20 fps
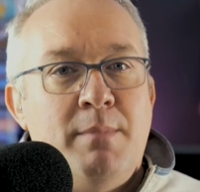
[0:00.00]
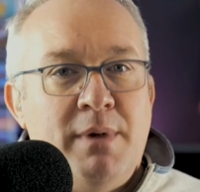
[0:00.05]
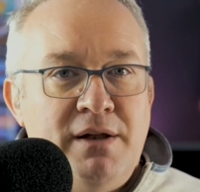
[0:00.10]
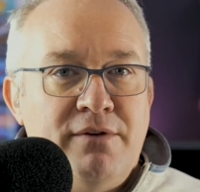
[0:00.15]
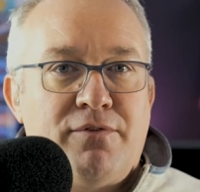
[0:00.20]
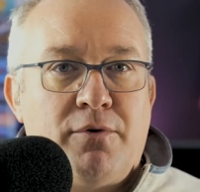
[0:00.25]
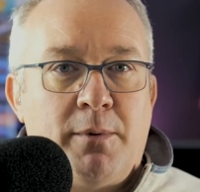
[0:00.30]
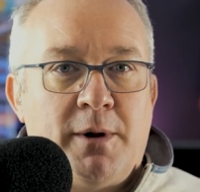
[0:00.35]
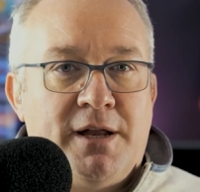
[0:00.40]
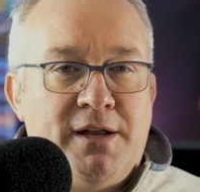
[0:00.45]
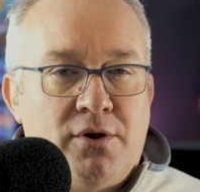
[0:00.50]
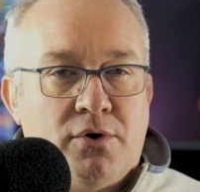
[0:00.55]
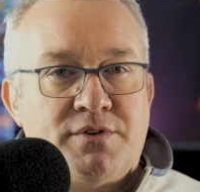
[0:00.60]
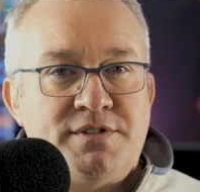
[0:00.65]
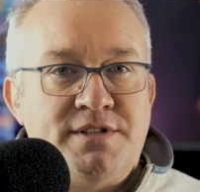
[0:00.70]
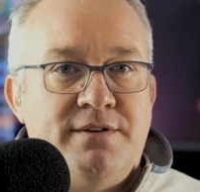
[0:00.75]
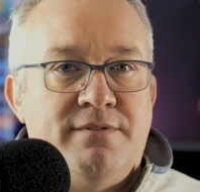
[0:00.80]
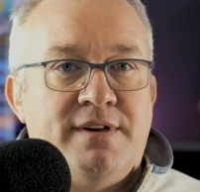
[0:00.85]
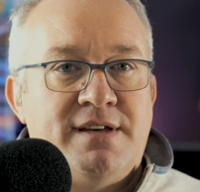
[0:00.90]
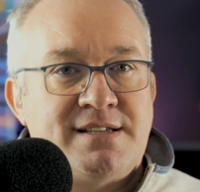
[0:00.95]

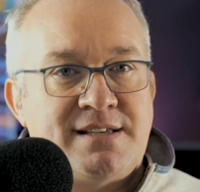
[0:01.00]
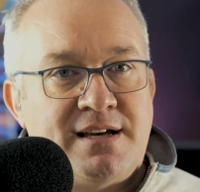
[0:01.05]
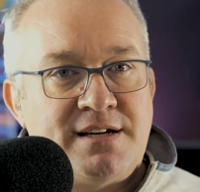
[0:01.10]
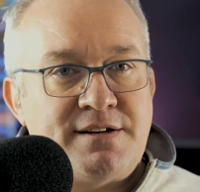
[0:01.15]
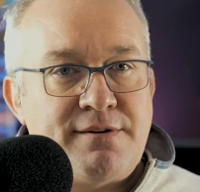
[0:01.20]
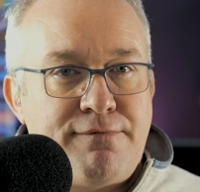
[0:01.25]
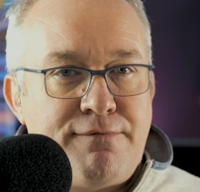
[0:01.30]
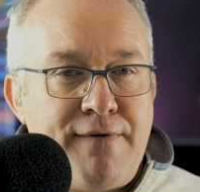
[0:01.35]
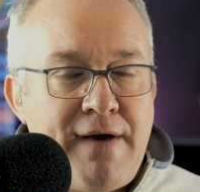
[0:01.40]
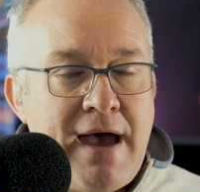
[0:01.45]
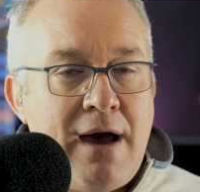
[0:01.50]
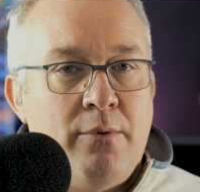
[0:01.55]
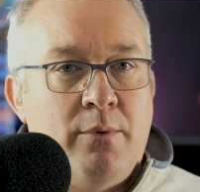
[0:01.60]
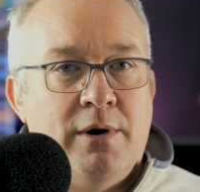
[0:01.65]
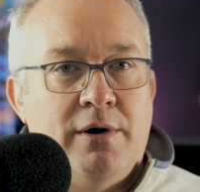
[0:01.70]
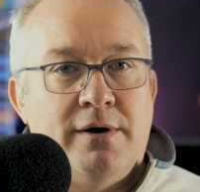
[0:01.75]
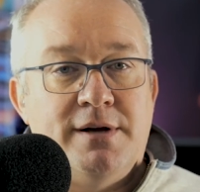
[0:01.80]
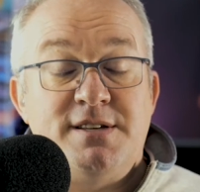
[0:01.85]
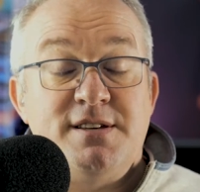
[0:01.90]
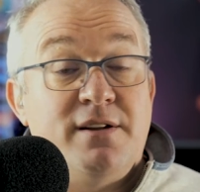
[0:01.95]

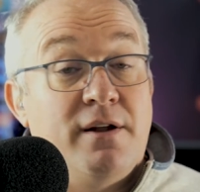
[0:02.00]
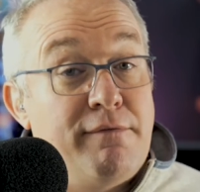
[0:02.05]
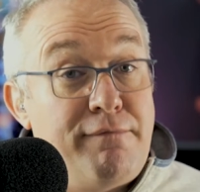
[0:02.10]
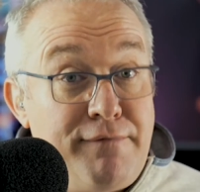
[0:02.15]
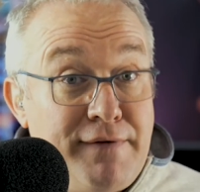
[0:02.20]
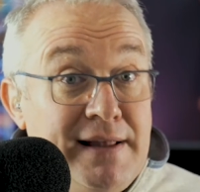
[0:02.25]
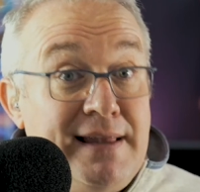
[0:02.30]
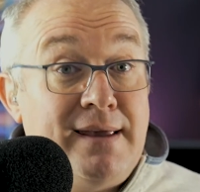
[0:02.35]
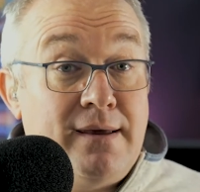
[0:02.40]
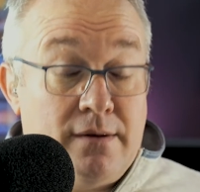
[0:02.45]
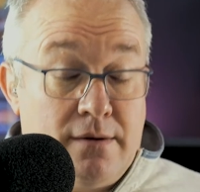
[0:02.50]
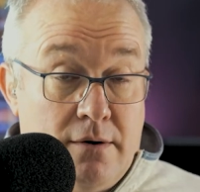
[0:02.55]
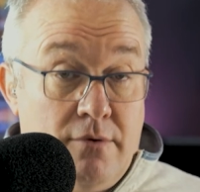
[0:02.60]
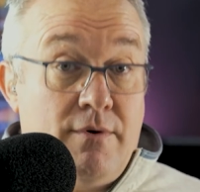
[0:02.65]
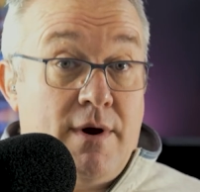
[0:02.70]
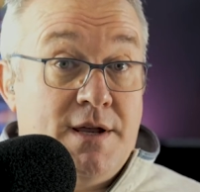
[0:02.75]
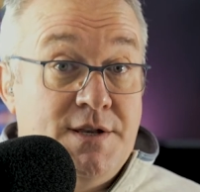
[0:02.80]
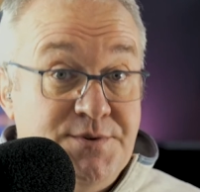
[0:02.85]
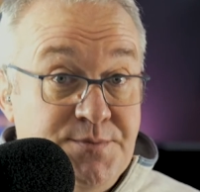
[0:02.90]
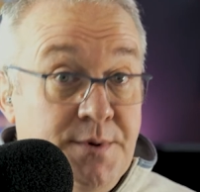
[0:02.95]
meaningfulmoney.tv/Farewill. It's an affiliate
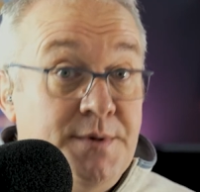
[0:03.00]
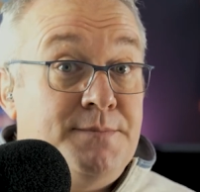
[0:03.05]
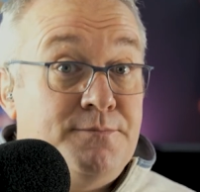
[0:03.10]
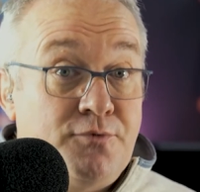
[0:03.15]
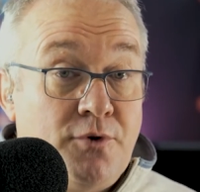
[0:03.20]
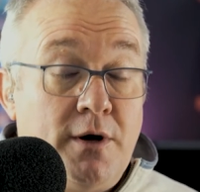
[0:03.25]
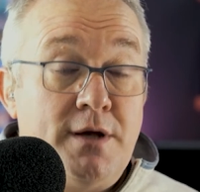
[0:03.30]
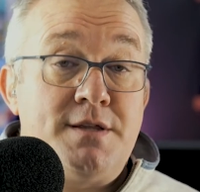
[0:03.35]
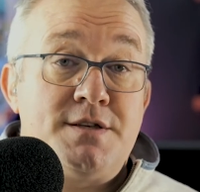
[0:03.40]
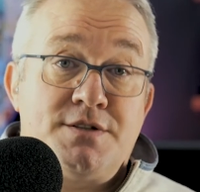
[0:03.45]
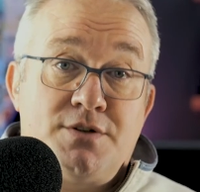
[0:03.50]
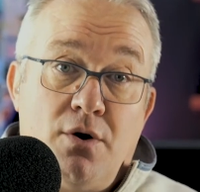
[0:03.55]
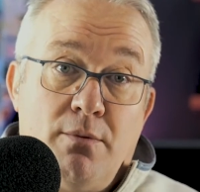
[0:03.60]
arrangement, right?